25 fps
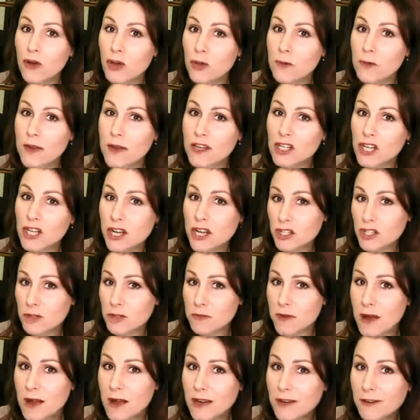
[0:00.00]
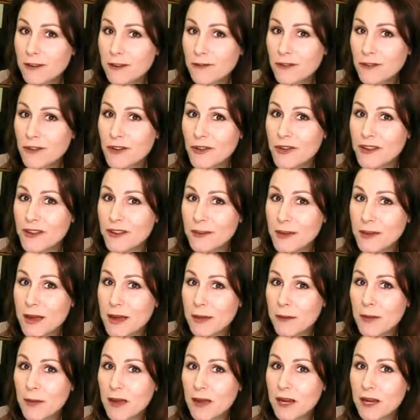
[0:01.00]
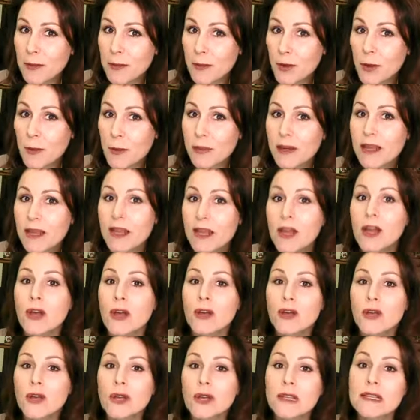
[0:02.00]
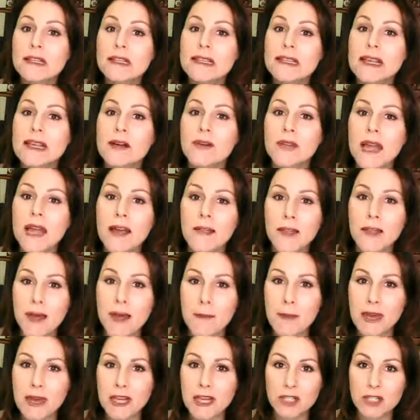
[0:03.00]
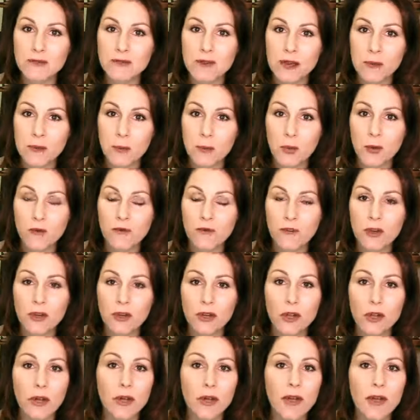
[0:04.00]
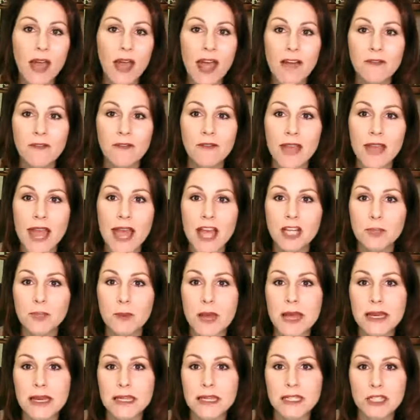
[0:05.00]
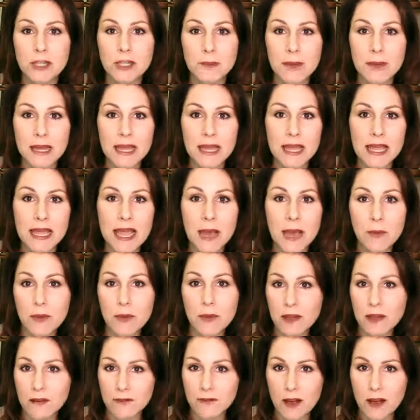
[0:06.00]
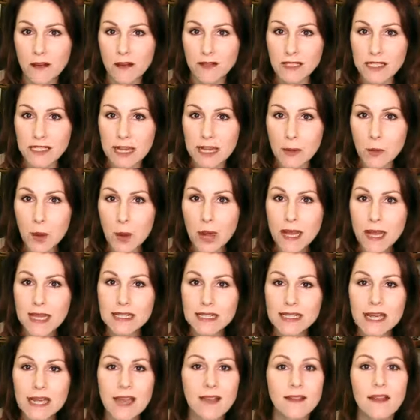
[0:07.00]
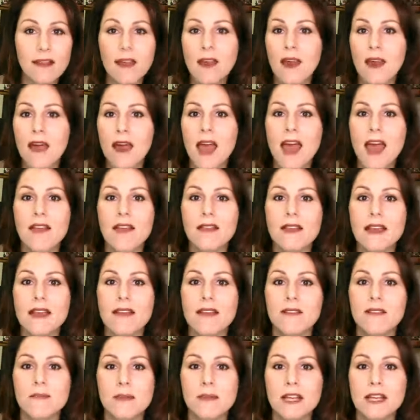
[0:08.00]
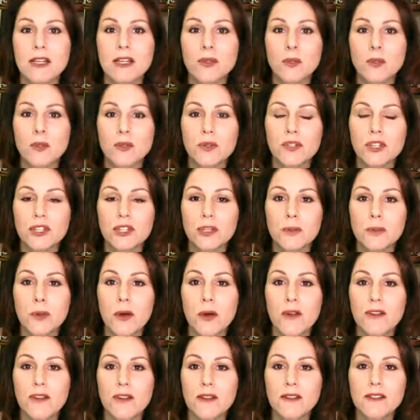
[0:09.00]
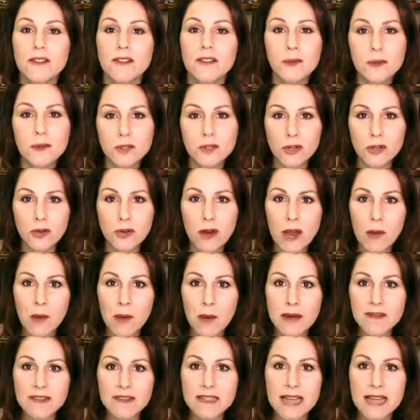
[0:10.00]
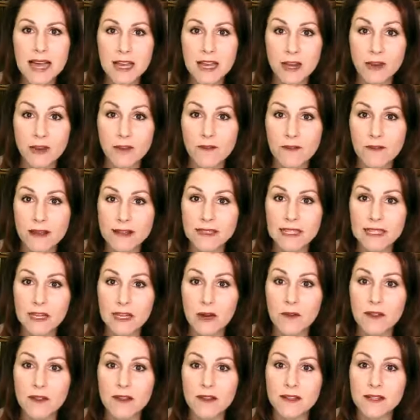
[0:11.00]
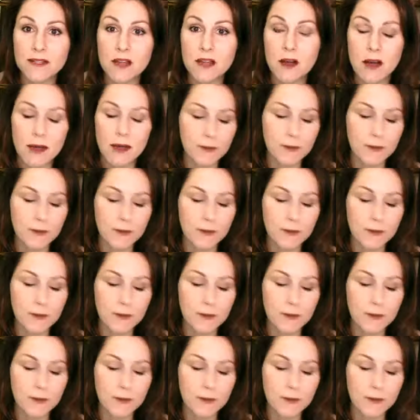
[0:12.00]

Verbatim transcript: You may change your mind in a few years about buying a property. You can sell down that managed fund portfolio, have the cash paid into your bank account within five to 10 working days, and there's some money towards your deposit. So it's a great way of starting your investing on the side.